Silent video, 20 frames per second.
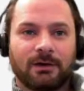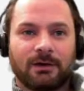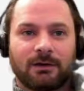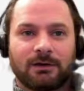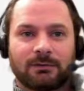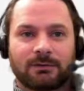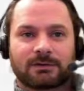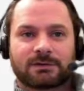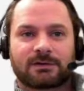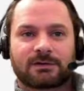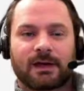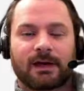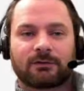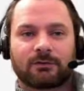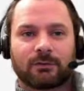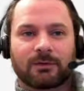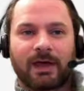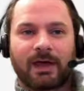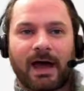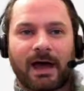which starts
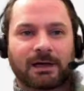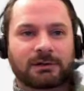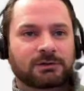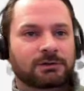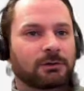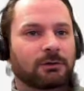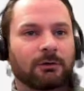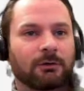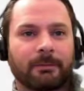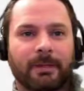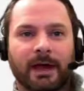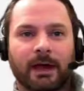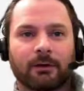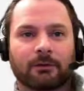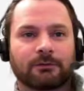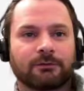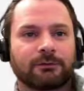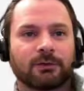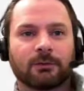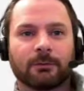with a hash or a pound
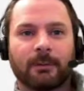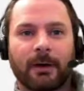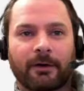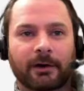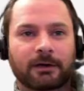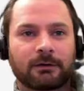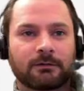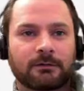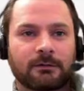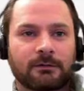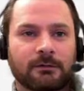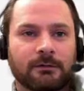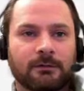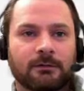for you Americans.